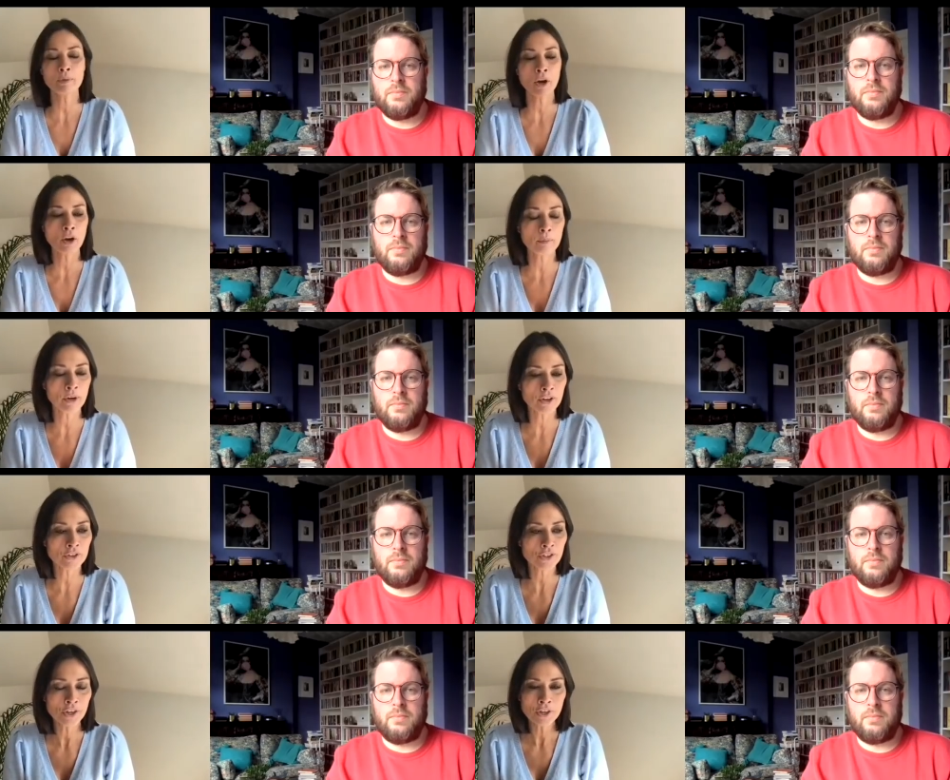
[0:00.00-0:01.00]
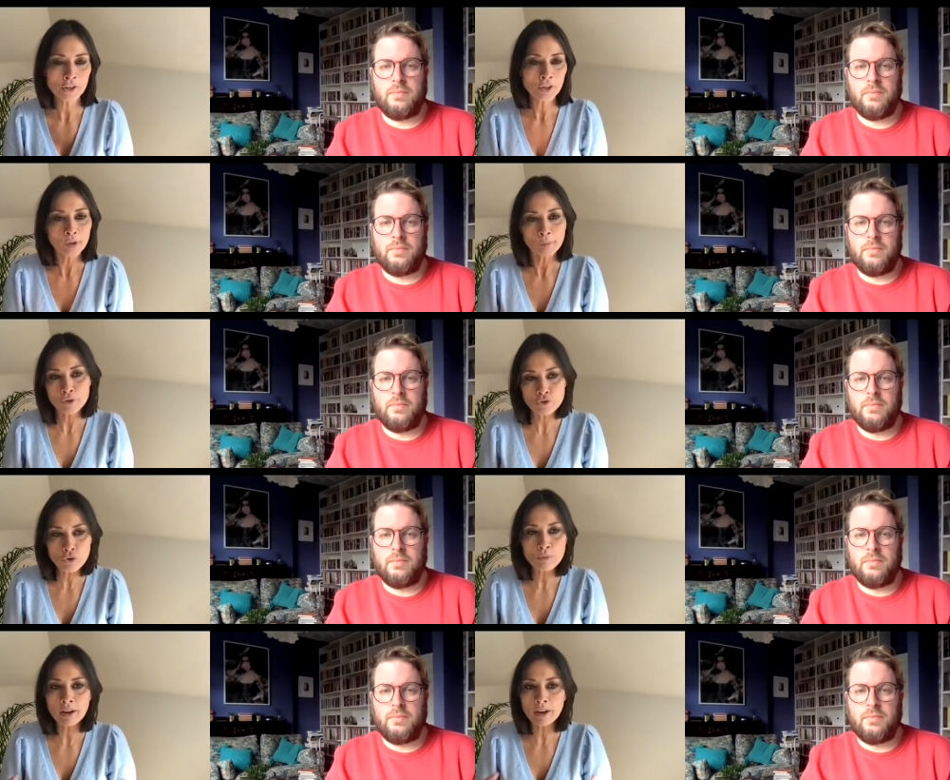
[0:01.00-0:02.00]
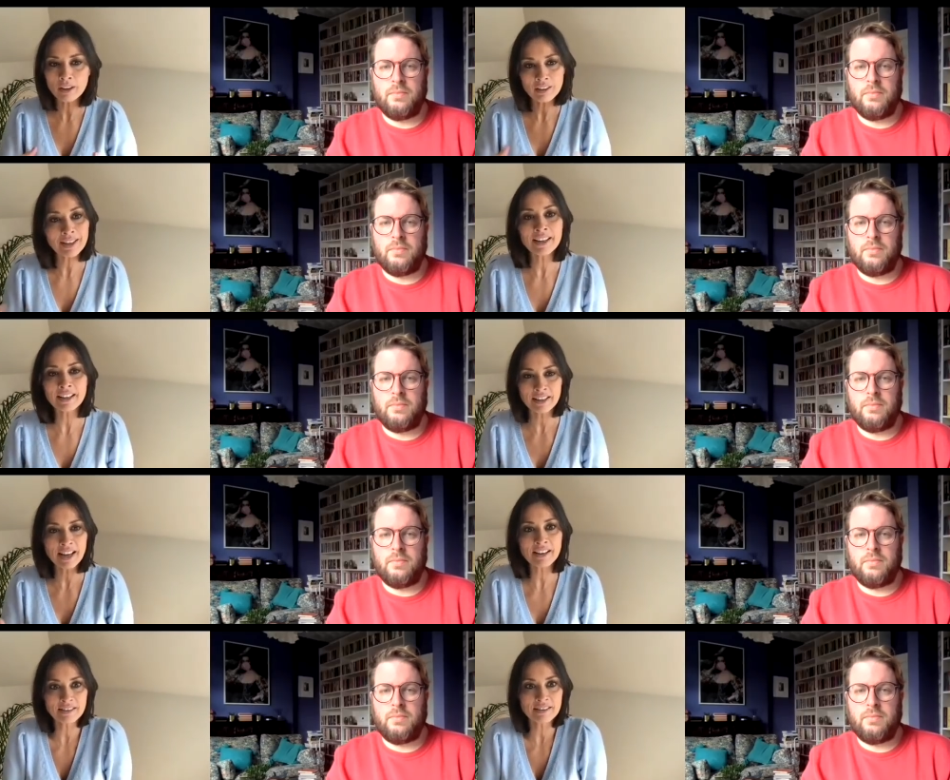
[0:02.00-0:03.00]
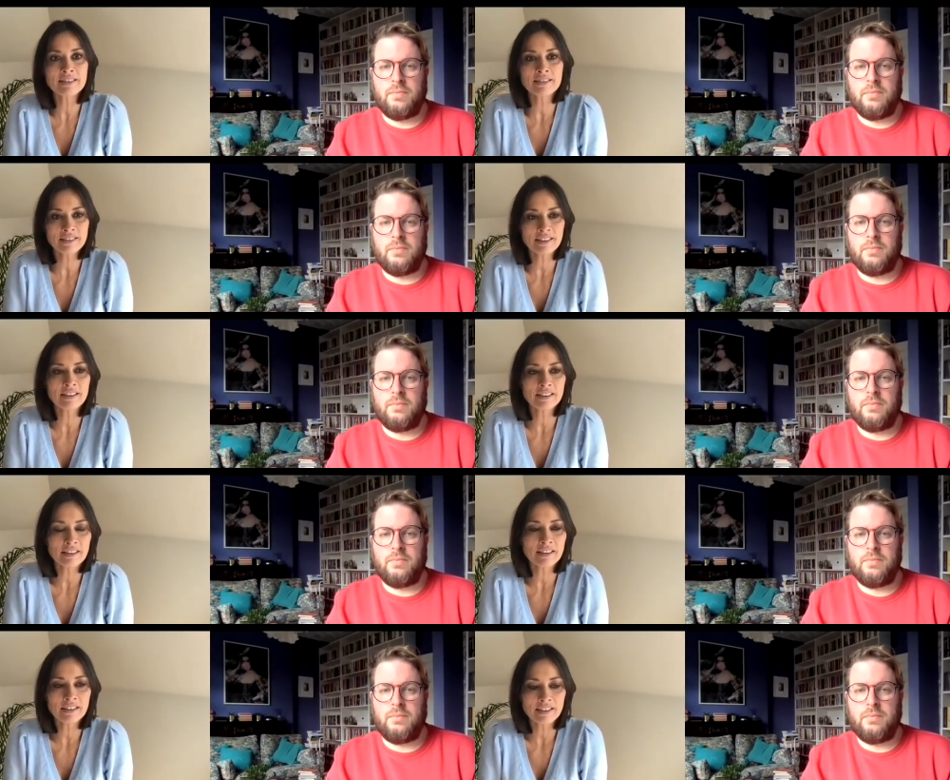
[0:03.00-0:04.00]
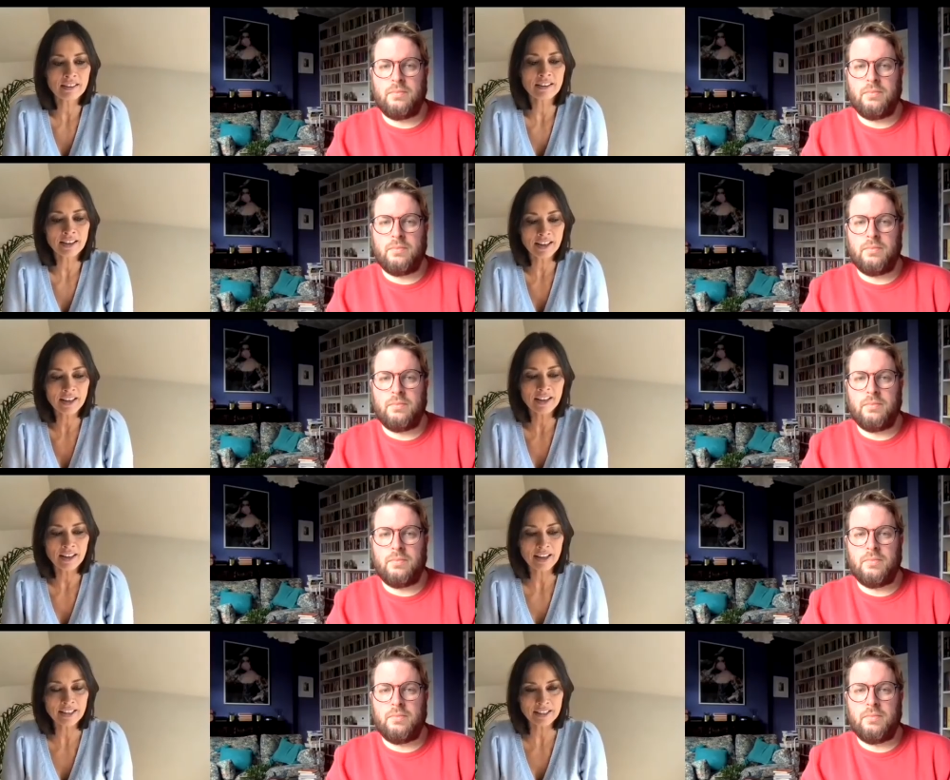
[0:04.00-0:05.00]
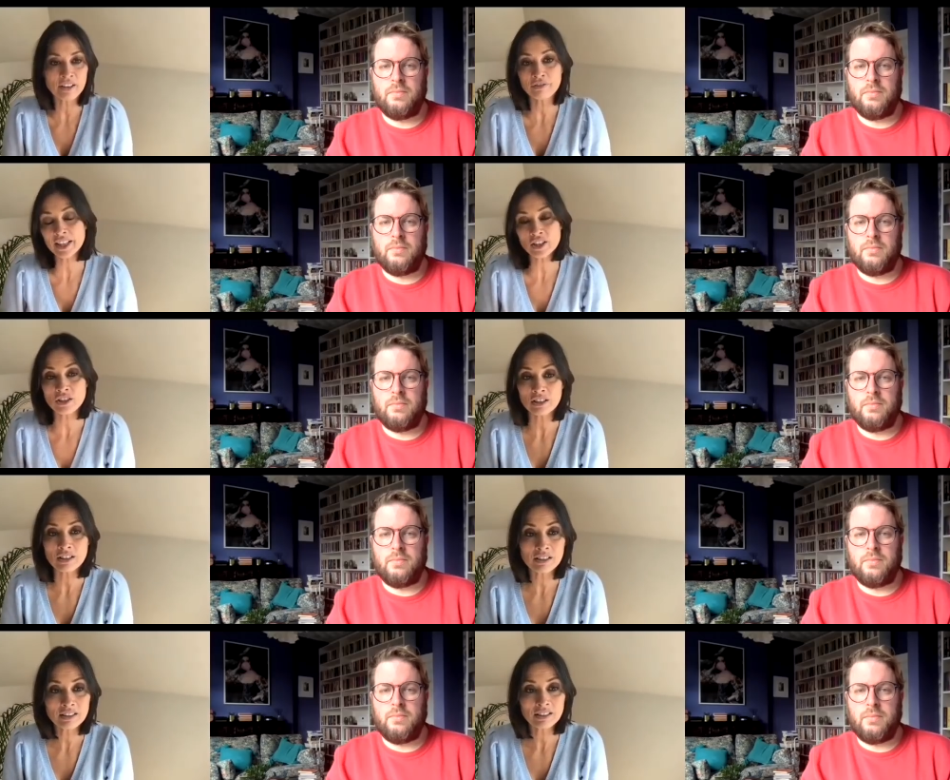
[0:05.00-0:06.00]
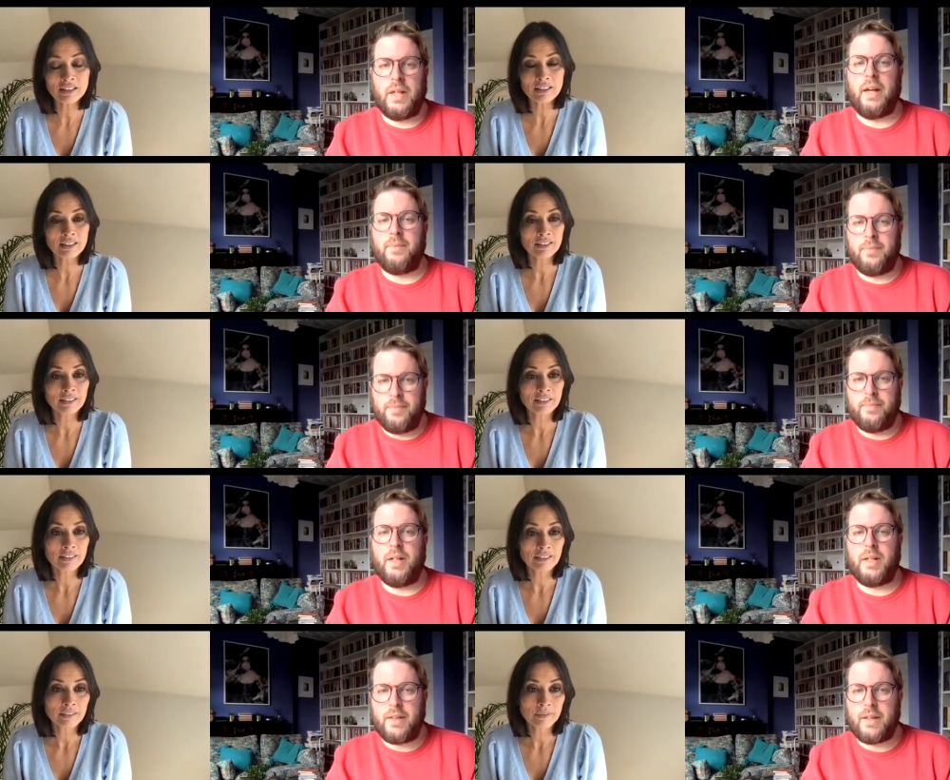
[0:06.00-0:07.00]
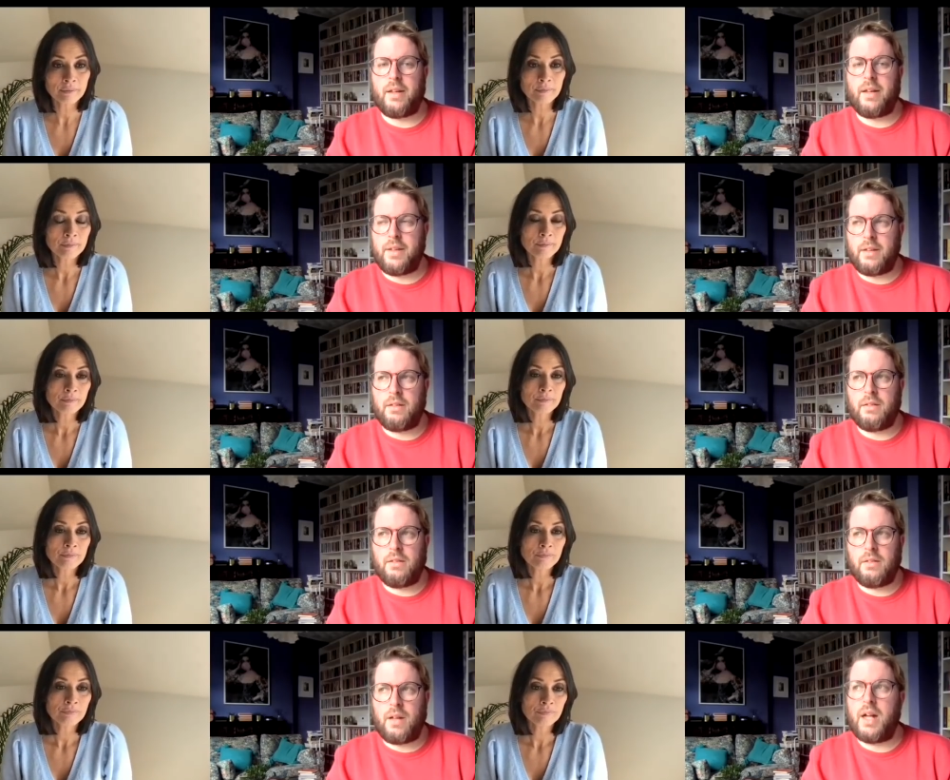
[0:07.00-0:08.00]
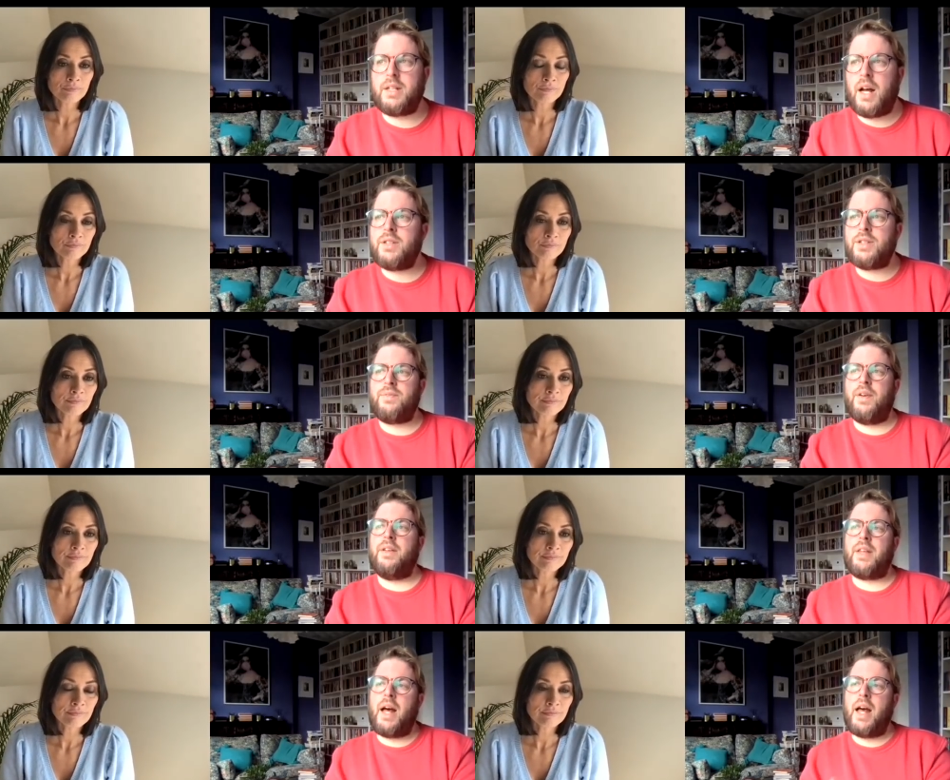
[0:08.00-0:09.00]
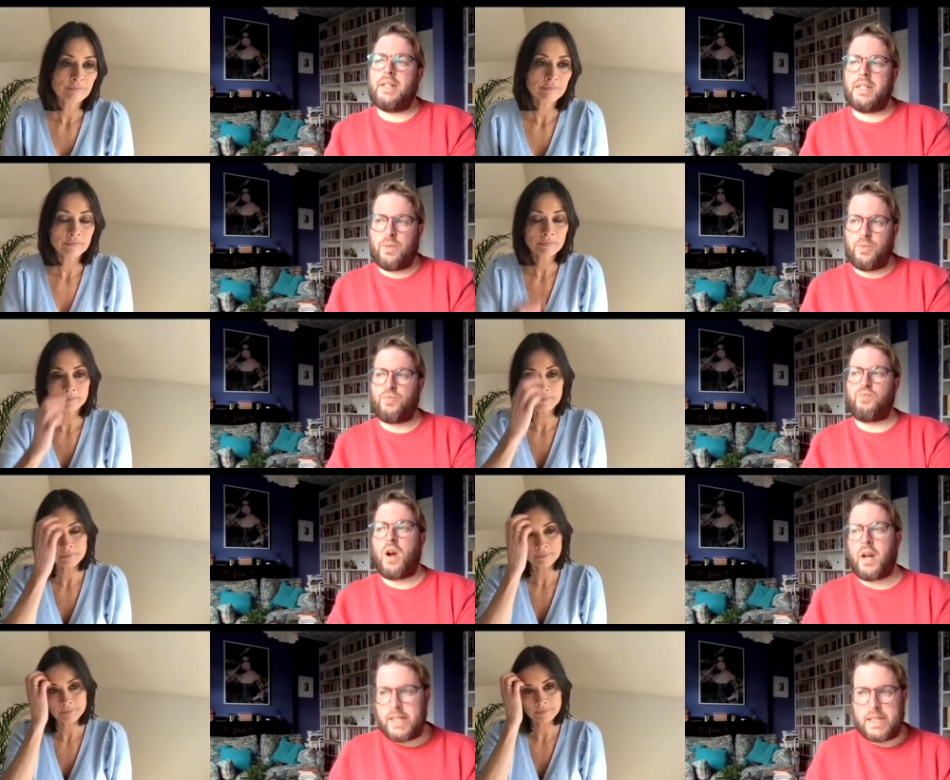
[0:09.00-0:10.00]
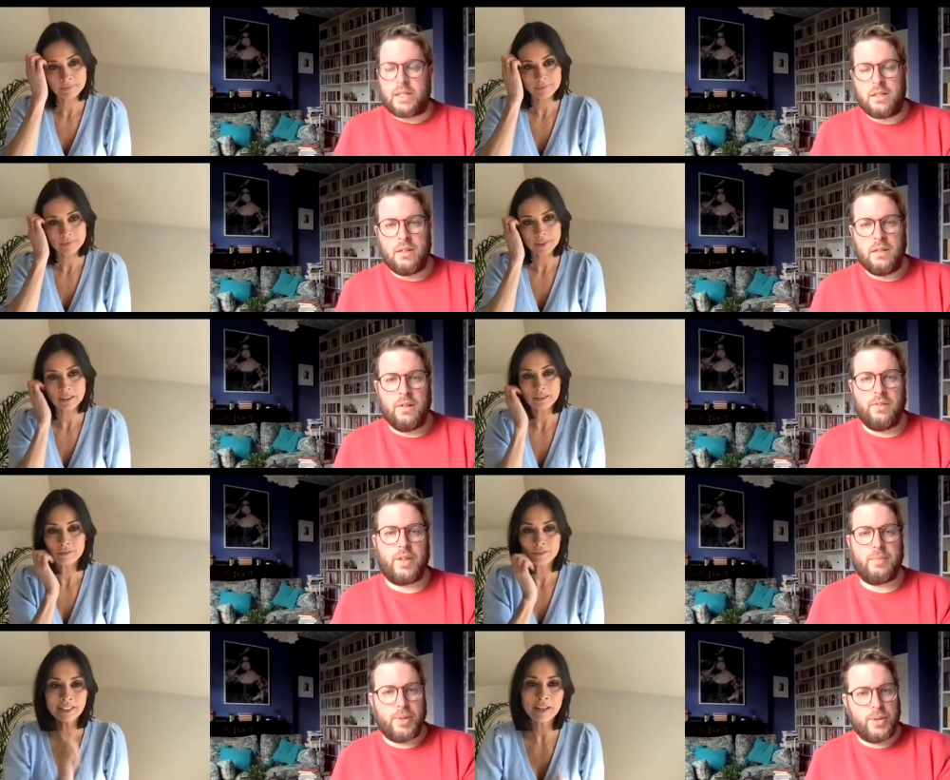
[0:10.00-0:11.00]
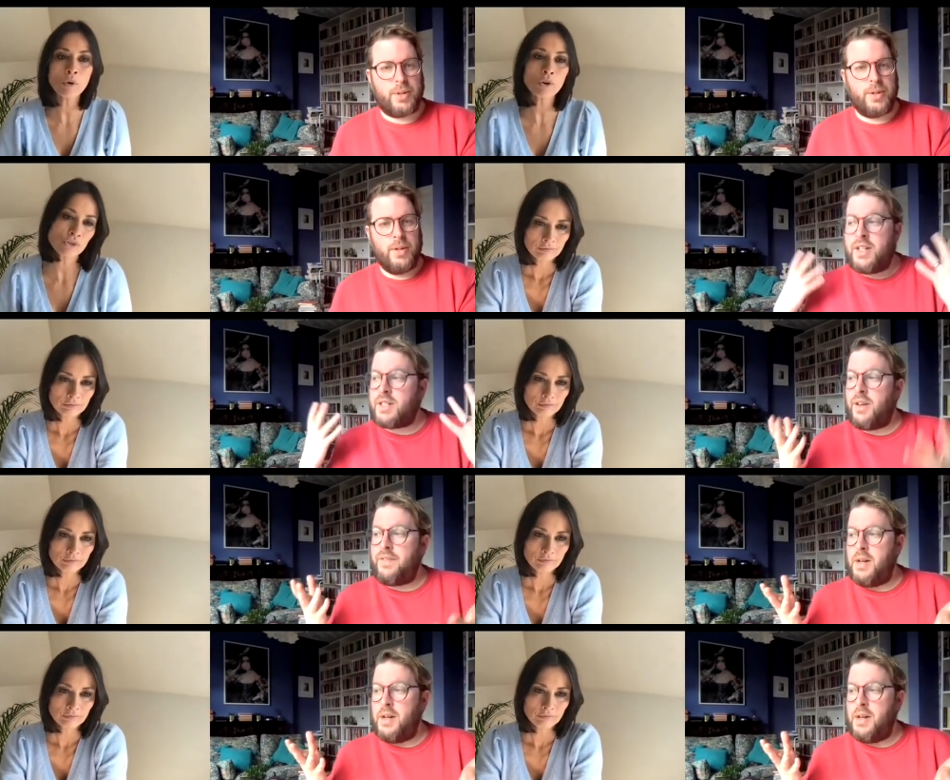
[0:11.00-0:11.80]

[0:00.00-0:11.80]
Speaker 1: purpose but trauma it it's it's an affliction
Speaker 2: yeah and i think i think I, I just felt that ending was right for the book. It was. So I feel